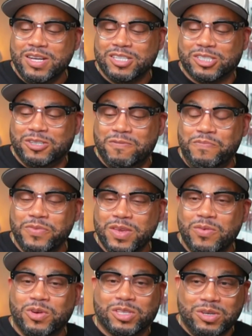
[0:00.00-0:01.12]
So
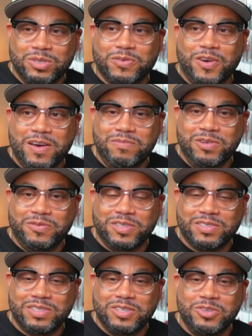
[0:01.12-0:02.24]
with those five
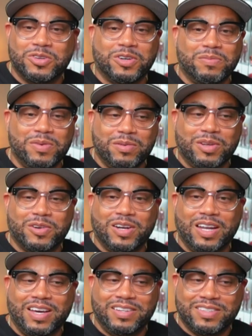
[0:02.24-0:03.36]
movies, you're going to be able to learn a
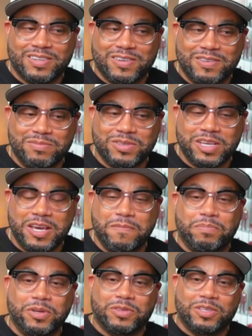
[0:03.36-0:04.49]
lot of terms
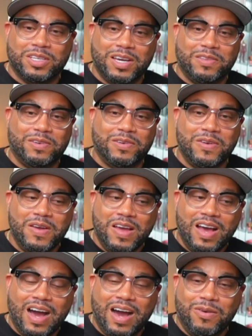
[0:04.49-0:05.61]
and put together.
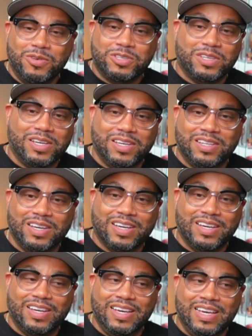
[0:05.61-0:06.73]
I would say like
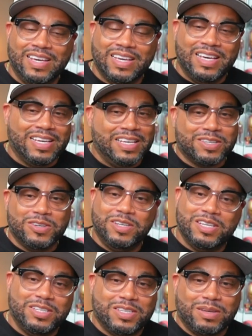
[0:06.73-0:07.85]
it, it, it's going to
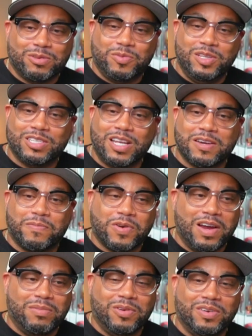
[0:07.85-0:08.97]
get you up to speed. It's like a
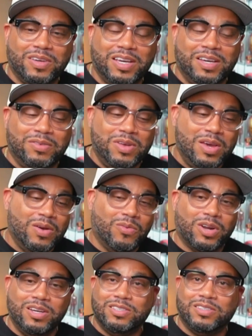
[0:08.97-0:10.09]
primer. And
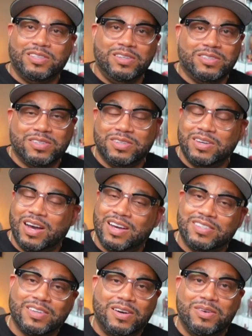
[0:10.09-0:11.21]
when I used to teach, I
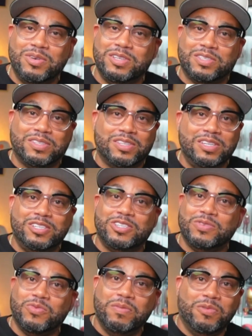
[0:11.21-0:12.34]
used to always teach
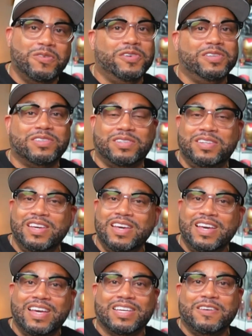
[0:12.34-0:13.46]
with movies and
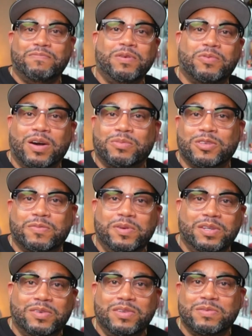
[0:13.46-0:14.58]
and get people up to
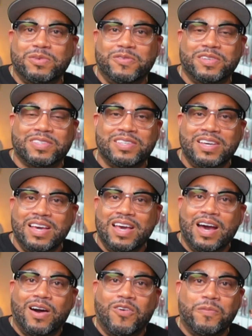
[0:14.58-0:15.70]
speed on these movies.
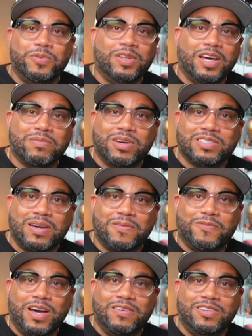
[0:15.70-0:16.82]
I hope you like my top
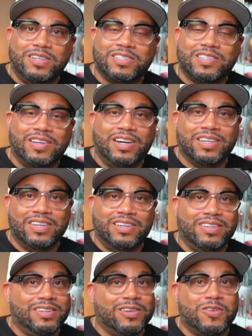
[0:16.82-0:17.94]
five list.
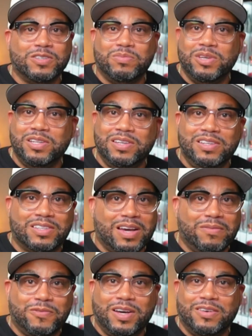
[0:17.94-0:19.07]
Again, there is many
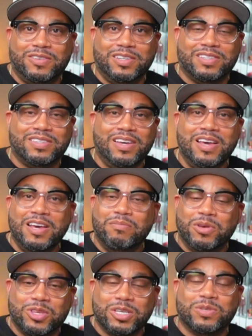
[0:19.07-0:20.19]
top five lists,
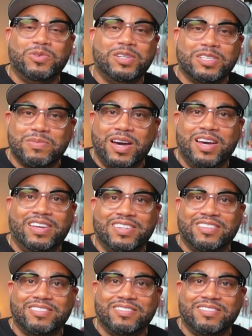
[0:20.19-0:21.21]
but this one is mine.